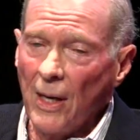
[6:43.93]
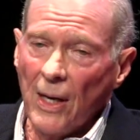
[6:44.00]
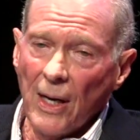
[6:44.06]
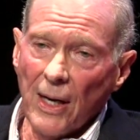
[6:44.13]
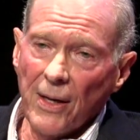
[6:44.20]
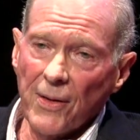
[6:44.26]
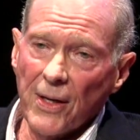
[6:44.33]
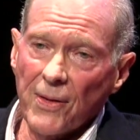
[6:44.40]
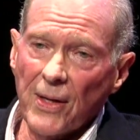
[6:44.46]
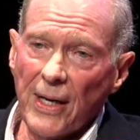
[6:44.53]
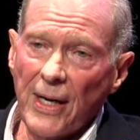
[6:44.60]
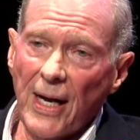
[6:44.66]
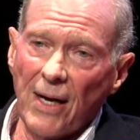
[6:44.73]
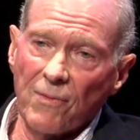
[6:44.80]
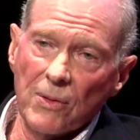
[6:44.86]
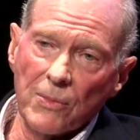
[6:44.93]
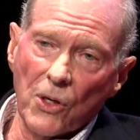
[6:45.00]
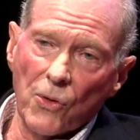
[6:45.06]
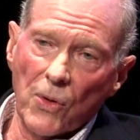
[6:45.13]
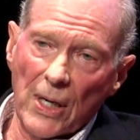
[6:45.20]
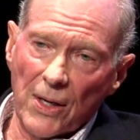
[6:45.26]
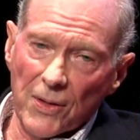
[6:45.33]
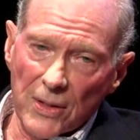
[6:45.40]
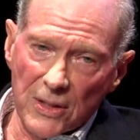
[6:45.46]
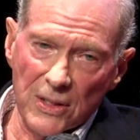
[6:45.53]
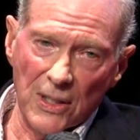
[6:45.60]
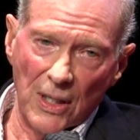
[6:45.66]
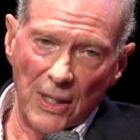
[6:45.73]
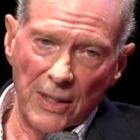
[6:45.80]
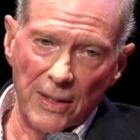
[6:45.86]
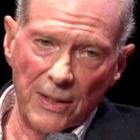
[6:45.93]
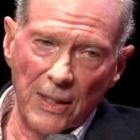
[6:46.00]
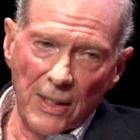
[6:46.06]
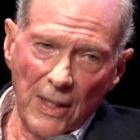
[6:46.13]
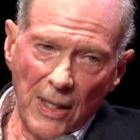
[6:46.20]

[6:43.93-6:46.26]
And then they'd have them go out in the sun,